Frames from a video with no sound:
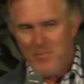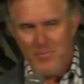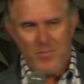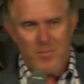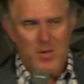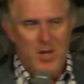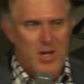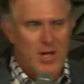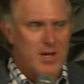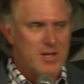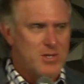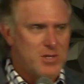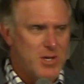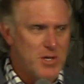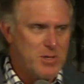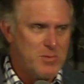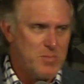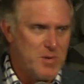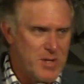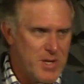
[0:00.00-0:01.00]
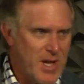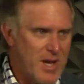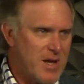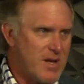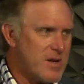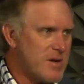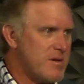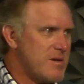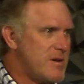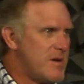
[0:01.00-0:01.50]
because this
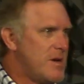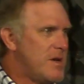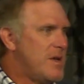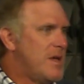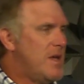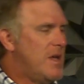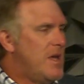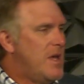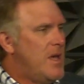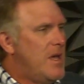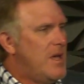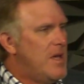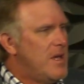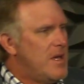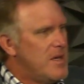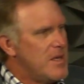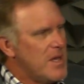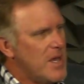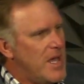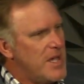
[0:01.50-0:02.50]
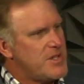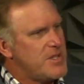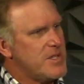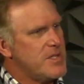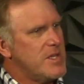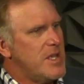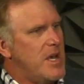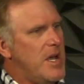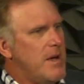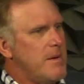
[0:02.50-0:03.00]
particular
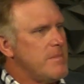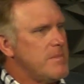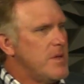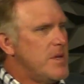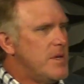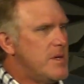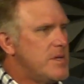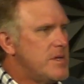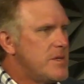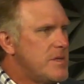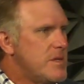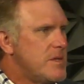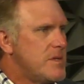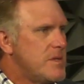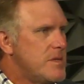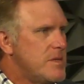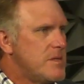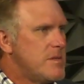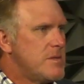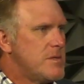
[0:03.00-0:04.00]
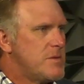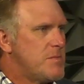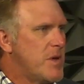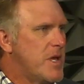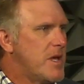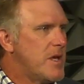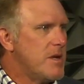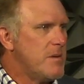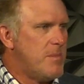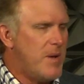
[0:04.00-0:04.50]
lesson that I'm
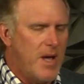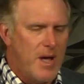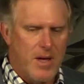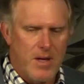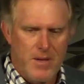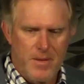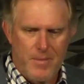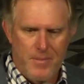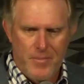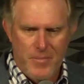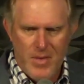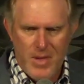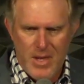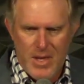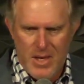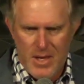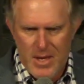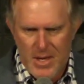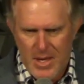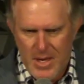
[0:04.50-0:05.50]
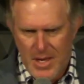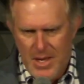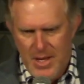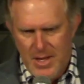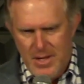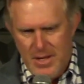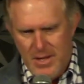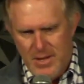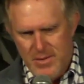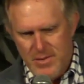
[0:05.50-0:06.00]
speaking about,
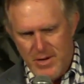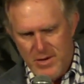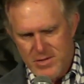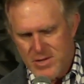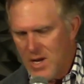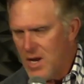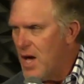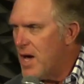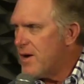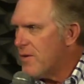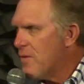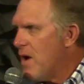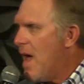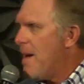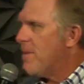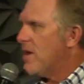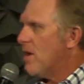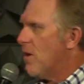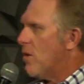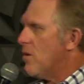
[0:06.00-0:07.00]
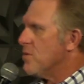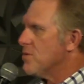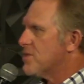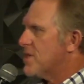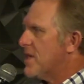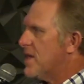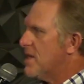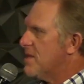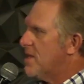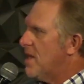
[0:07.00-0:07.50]
there's a lot of rabbit holes
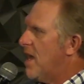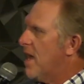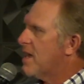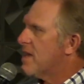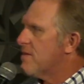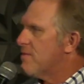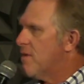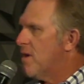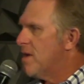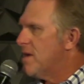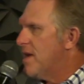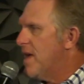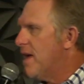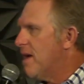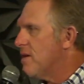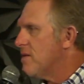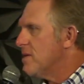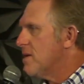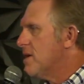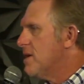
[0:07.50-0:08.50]
in it that I could run down